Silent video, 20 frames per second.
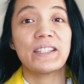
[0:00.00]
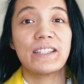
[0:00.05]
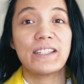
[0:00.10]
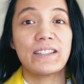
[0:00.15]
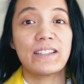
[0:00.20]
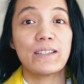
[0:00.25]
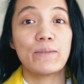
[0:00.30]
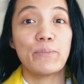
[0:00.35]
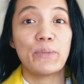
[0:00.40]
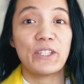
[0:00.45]

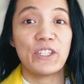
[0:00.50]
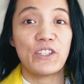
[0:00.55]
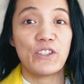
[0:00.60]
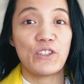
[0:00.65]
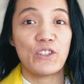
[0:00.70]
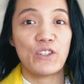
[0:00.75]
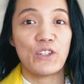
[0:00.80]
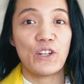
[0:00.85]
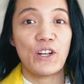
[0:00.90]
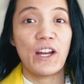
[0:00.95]
citizen
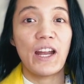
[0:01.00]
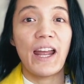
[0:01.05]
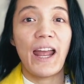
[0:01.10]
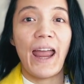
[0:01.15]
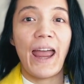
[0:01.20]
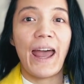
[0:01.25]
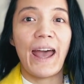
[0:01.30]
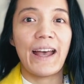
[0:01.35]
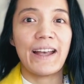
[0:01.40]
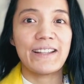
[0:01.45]
petitioner
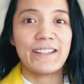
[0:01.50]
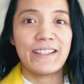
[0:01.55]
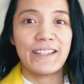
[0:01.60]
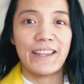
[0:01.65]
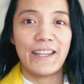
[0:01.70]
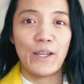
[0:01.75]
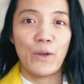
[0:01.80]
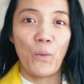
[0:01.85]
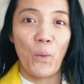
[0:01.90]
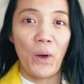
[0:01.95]
has
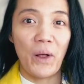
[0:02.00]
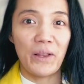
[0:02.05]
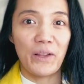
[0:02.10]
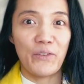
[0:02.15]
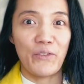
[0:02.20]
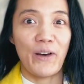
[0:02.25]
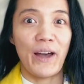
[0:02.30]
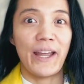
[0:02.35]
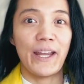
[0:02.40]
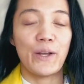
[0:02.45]
the
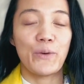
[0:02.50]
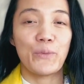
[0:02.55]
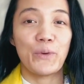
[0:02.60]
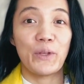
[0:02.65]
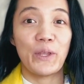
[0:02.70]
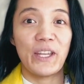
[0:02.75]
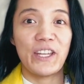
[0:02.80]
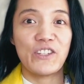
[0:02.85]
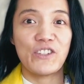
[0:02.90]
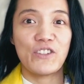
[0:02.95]
qualifying
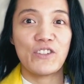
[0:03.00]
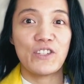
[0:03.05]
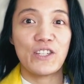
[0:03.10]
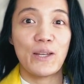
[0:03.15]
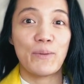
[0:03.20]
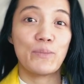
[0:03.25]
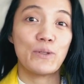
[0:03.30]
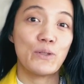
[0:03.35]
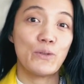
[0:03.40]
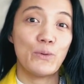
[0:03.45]

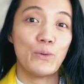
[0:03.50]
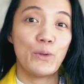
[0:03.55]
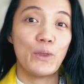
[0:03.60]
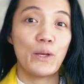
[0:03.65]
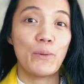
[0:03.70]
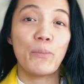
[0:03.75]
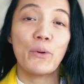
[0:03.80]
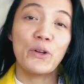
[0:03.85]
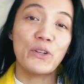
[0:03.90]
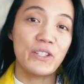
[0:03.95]
relationship to
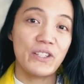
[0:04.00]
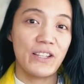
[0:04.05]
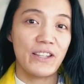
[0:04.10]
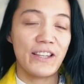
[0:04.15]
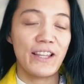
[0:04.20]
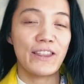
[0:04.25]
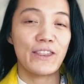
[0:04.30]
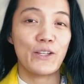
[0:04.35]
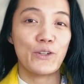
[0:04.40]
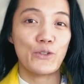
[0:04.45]
the
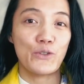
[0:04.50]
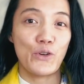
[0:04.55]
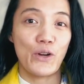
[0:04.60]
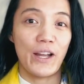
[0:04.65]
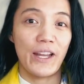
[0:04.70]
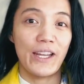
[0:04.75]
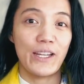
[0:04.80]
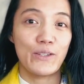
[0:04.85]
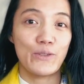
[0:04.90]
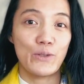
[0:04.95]
person that they're
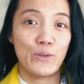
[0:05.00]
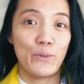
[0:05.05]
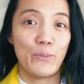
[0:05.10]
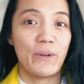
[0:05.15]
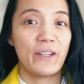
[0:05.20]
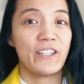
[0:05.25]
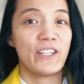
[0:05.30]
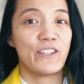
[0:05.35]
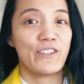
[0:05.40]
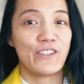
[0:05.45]
trying to
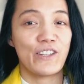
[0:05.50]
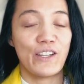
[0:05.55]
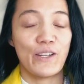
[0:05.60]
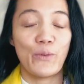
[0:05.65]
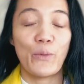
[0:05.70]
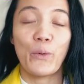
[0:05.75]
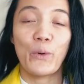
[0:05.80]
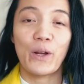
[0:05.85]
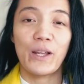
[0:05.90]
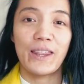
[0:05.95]

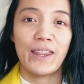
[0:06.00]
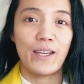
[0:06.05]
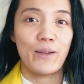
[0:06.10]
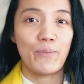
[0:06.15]
petition or the